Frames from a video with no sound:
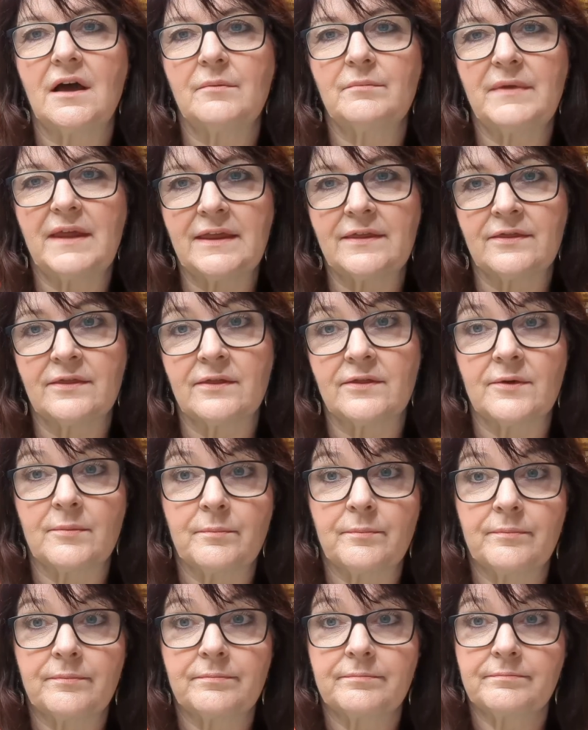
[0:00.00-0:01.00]
in the
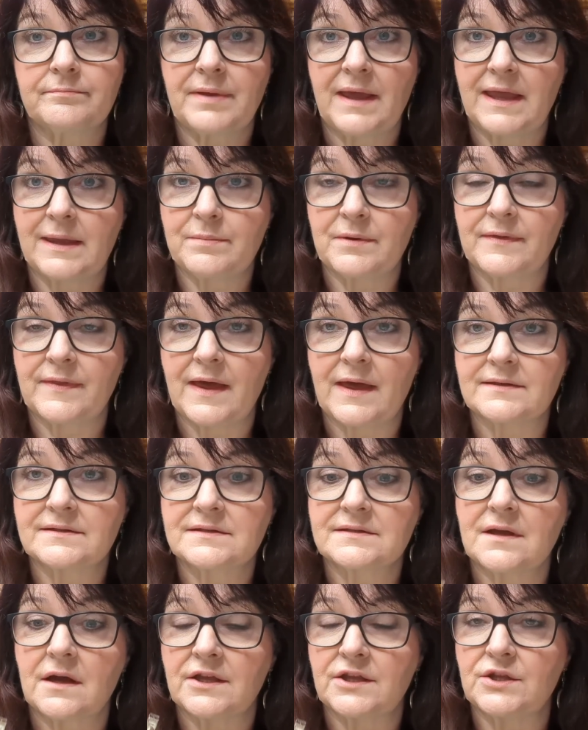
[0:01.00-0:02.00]
paper
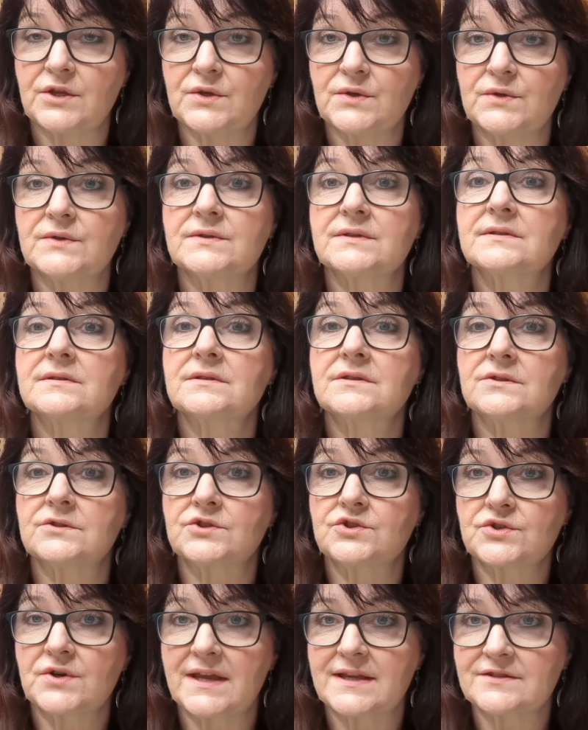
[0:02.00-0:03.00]
that I use to
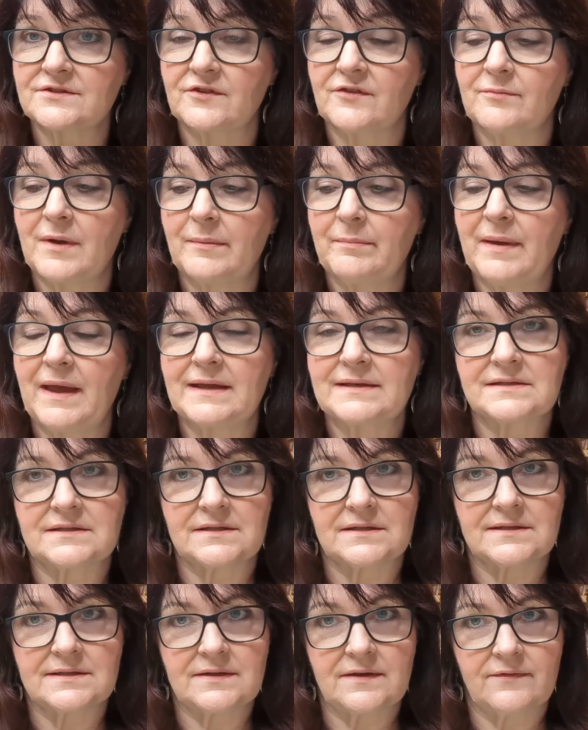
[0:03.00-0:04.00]
trace off my
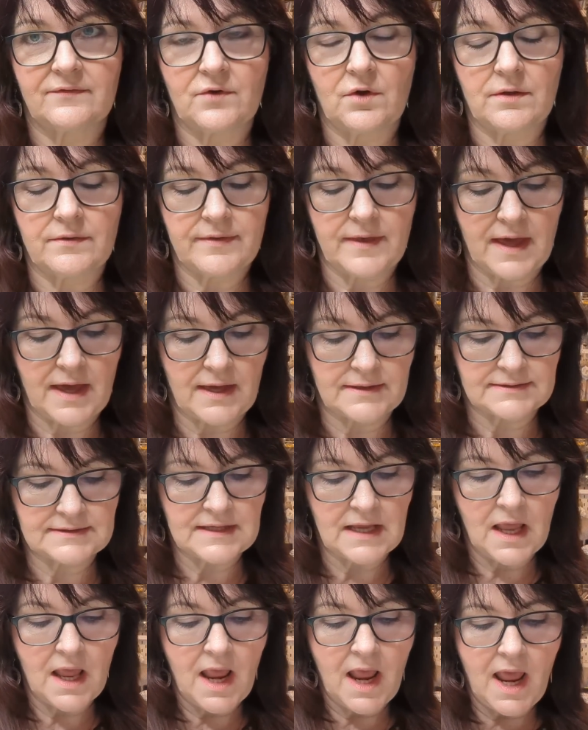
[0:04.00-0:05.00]
pattern. So I've got
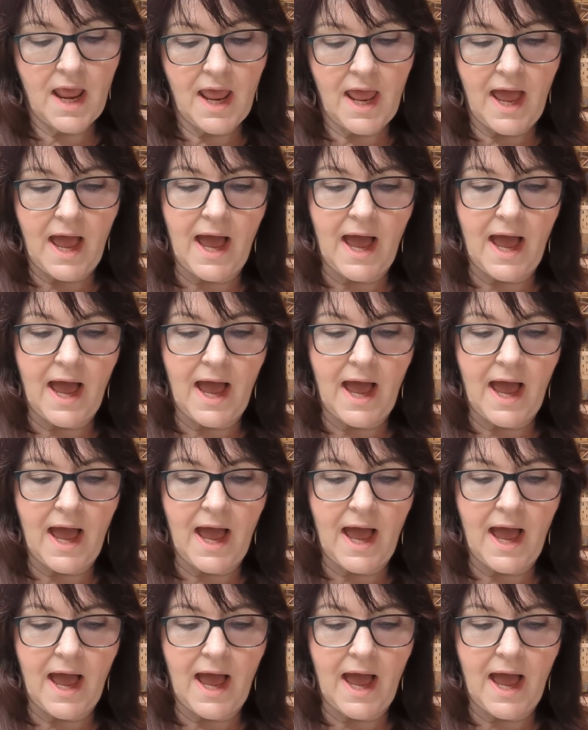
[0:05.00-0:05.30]
that.